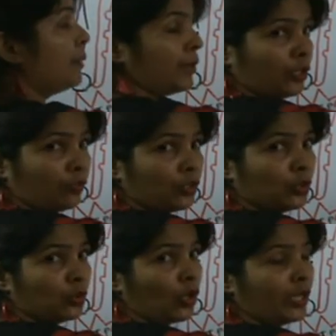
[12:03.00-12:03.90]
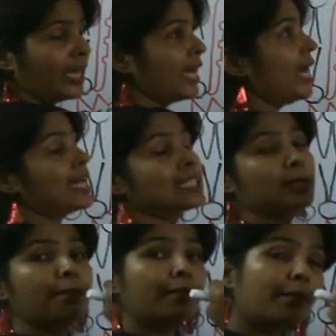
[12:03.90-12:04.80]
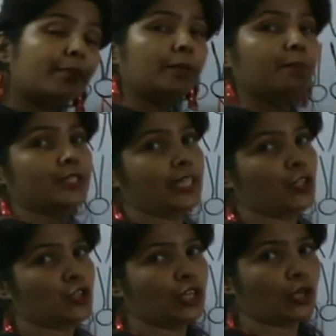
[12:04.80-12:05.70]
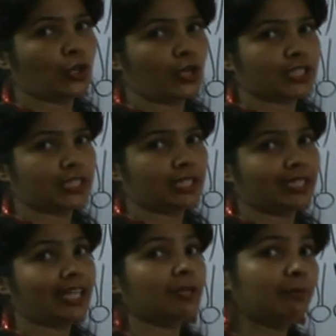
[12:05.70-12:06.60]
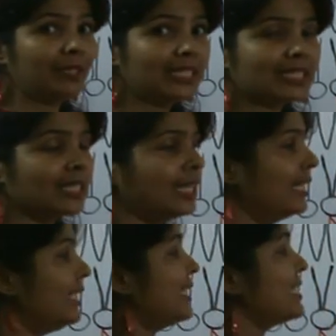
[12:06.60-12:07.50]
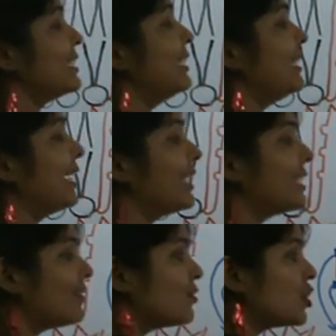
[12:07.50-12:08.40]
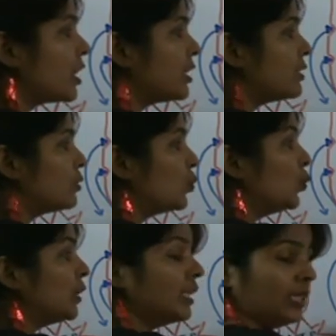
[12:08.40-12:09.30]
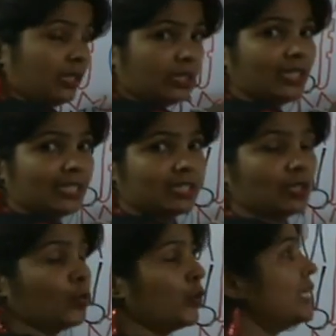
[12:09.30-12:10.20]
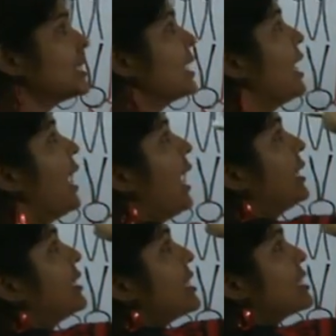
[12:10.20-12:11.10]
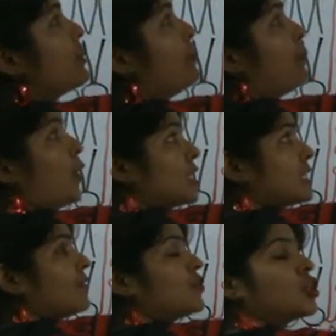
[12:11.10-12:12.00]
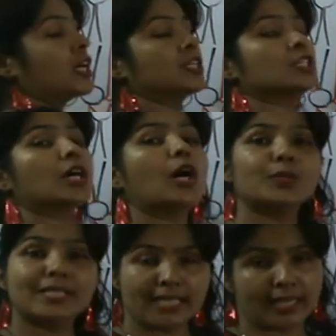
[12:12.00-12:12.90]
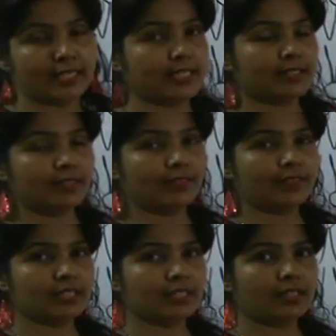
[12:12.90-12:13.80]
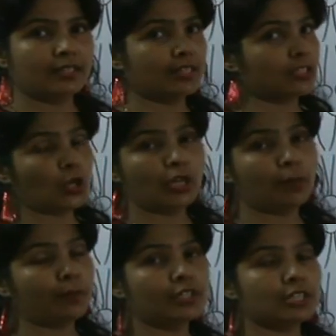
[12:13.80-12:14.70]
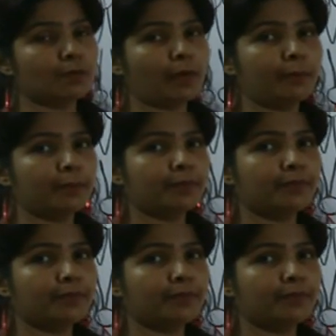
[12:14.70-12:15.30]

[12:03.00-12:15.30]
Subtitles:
membrane of the neuron has a membrane potential across it. That means it has a negative charge within its surface and it has a positive charge outside its surface. That's all about this pump.